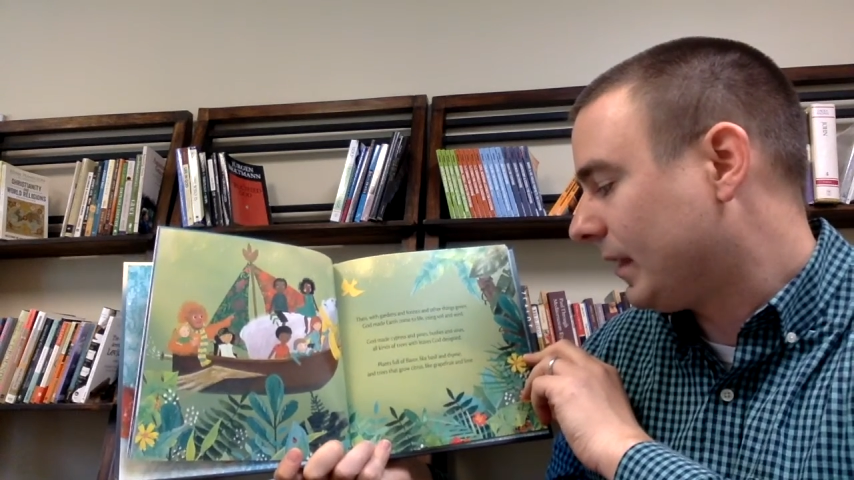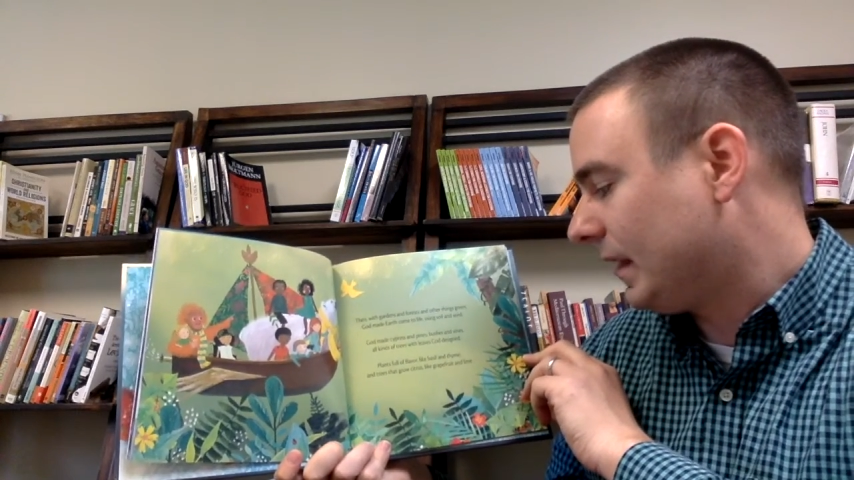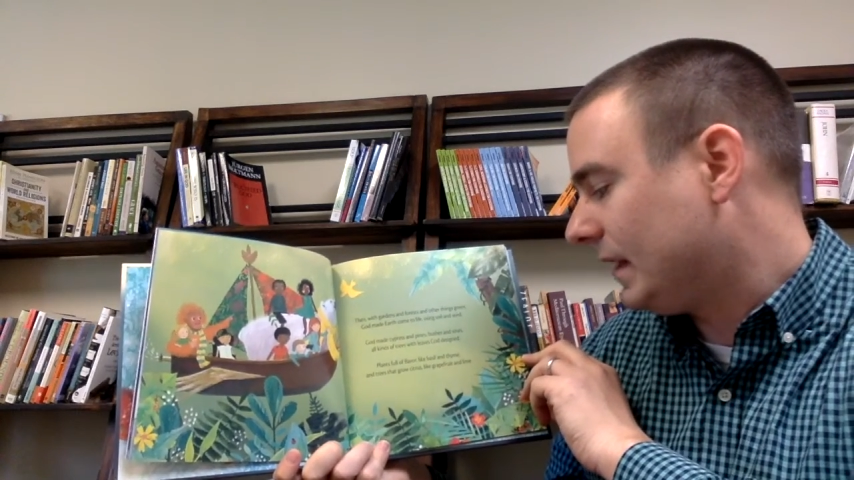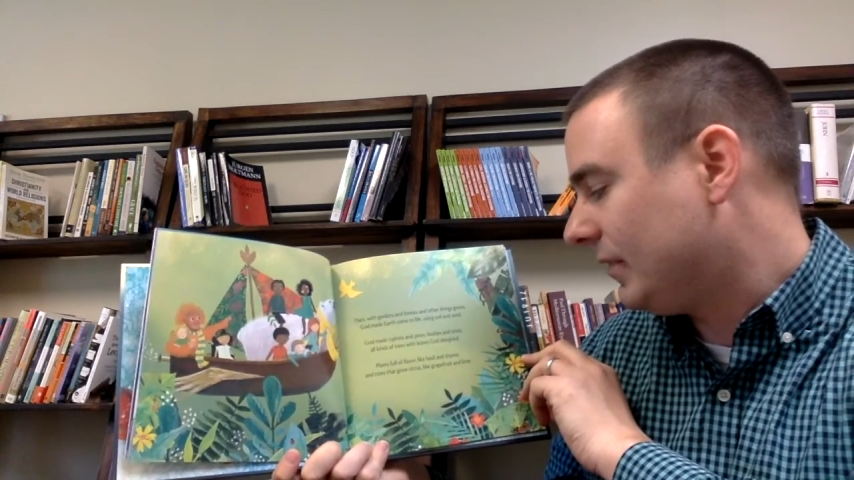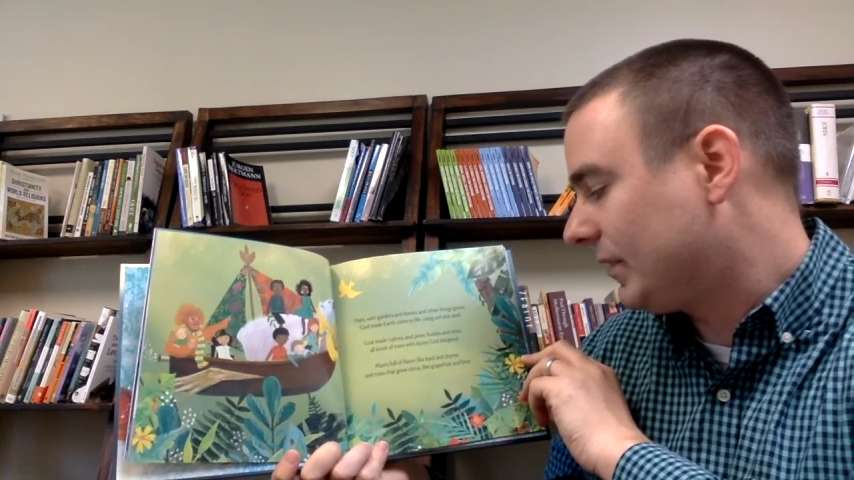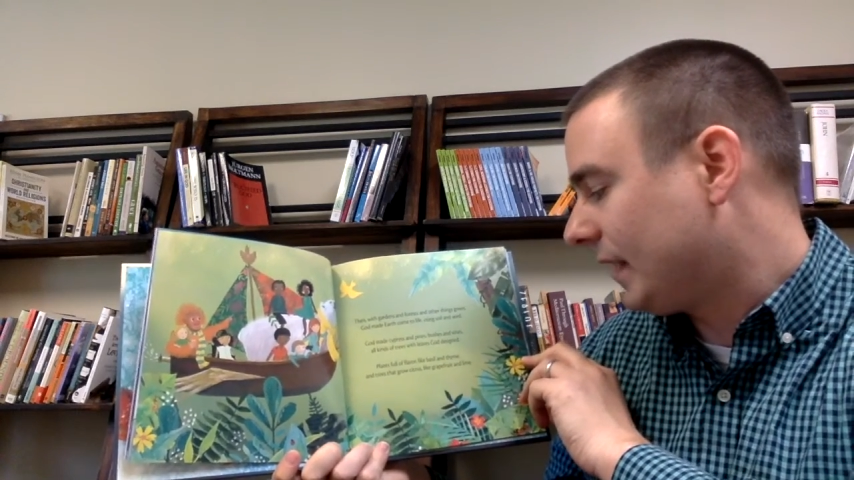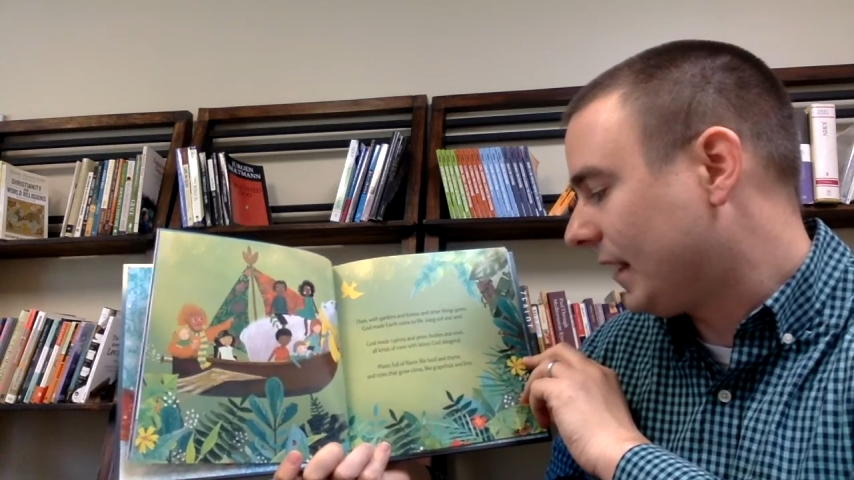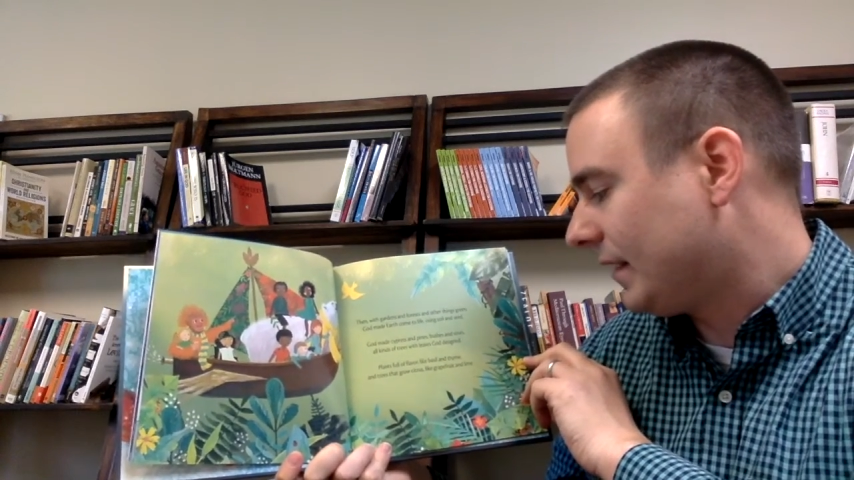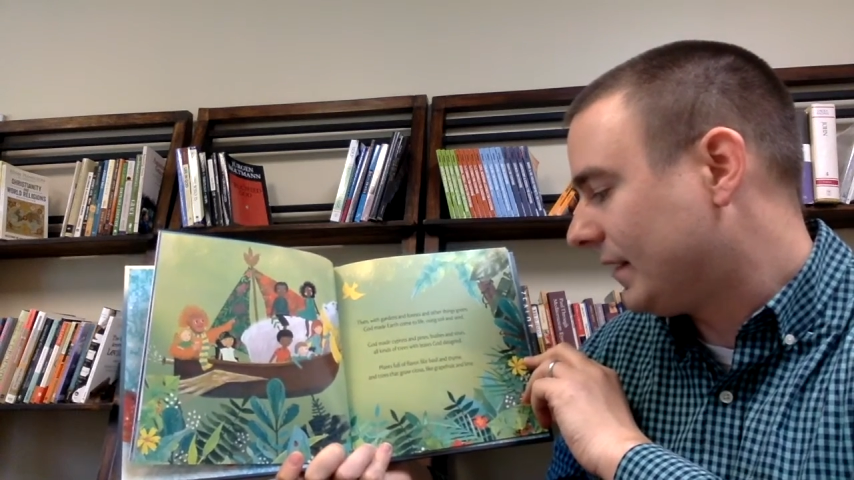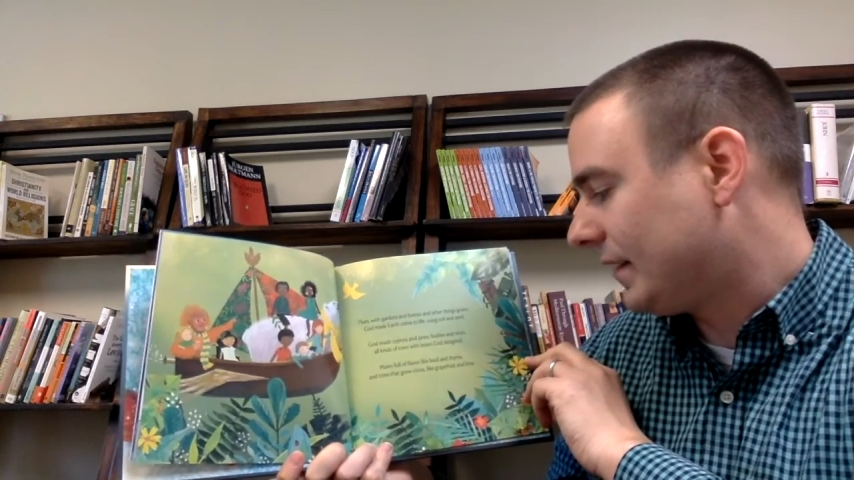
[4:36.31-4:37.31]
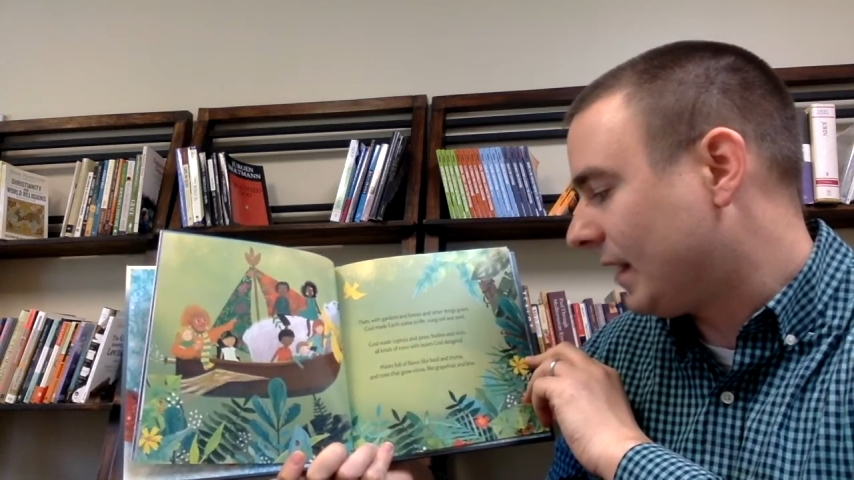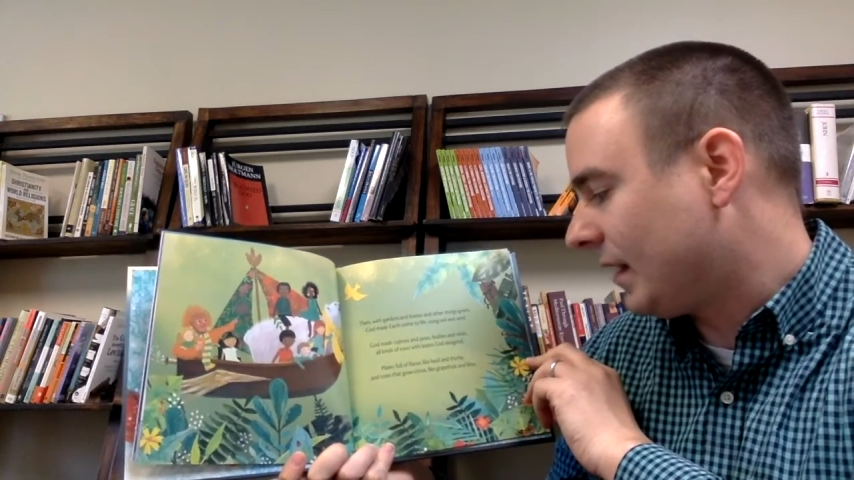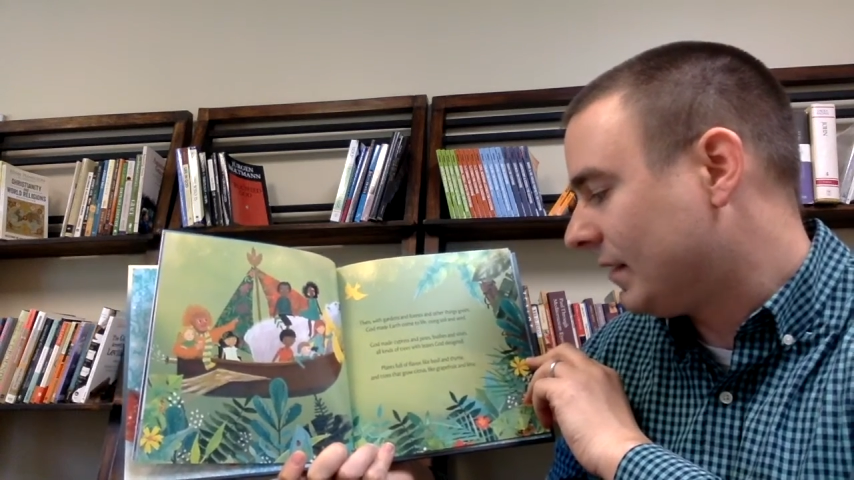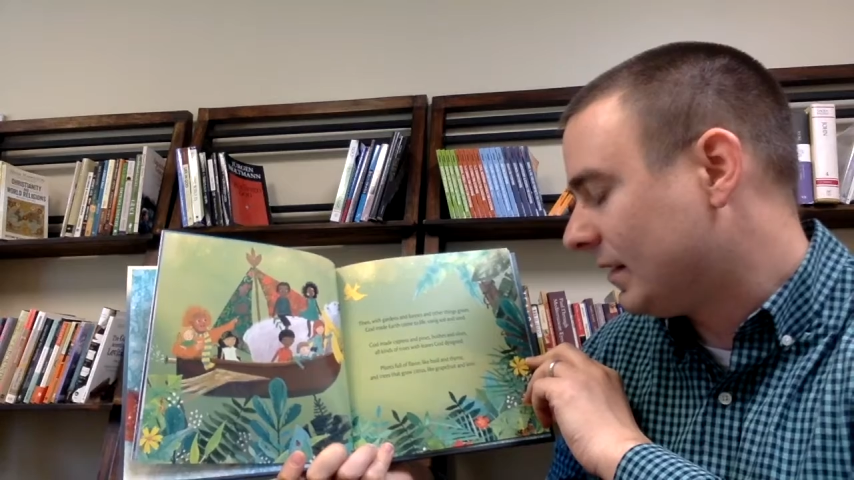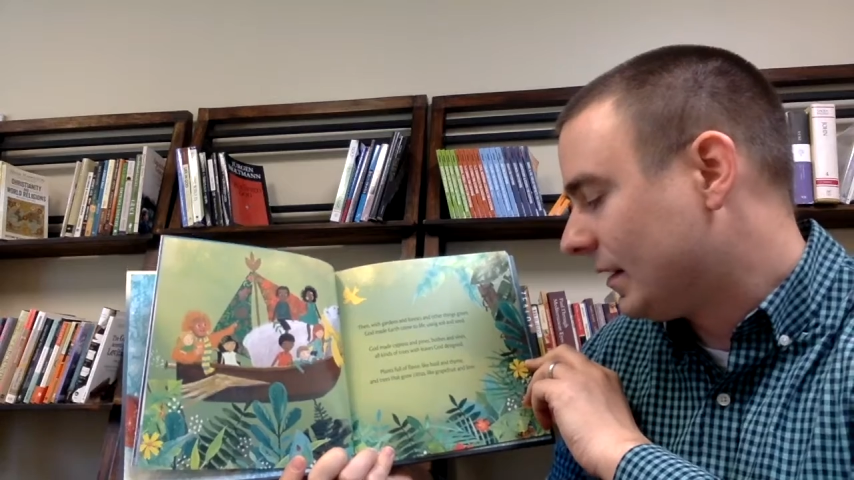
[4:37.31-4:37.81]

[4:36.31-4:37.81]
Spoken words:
leaves God designed.